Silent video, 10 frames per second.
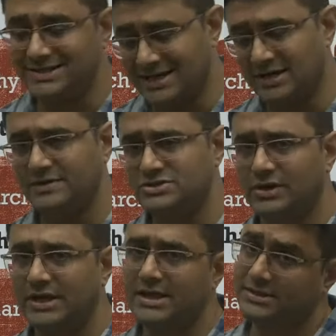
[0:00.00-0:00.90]

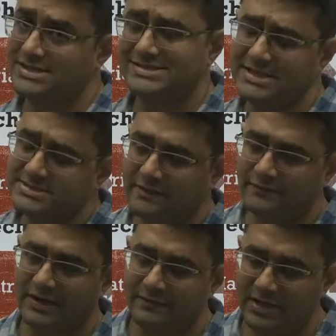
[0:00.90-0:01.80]
individually, these things are
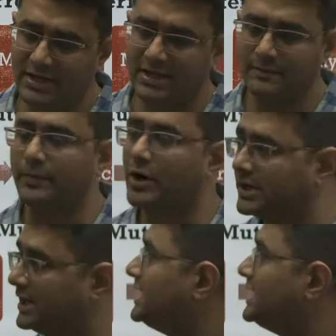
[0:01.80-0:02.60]
very, very important.